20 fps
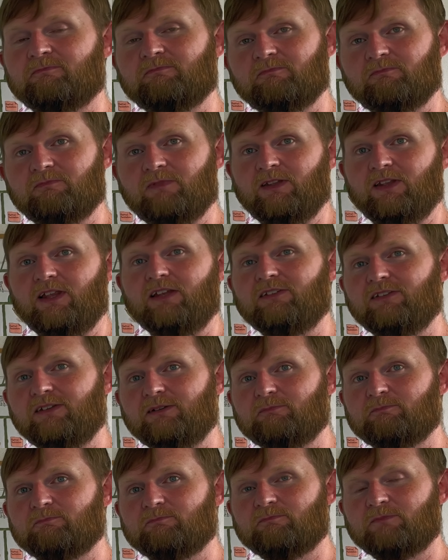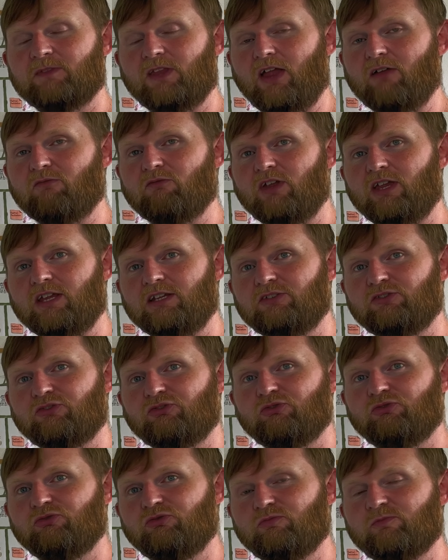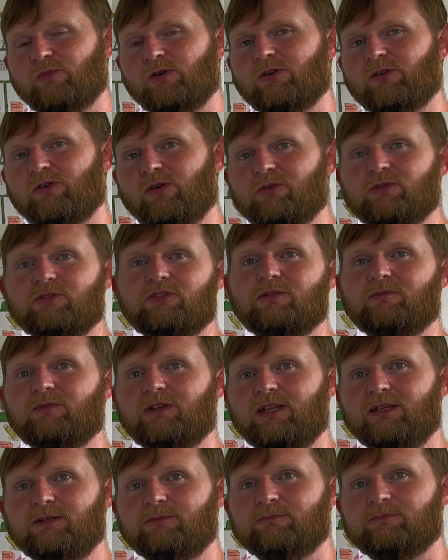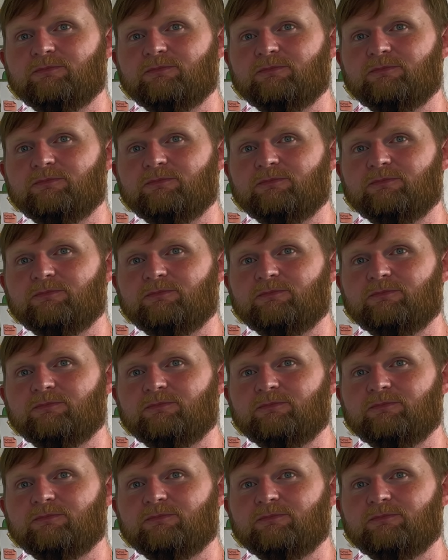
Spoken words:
And that's it. Have a super awesome day.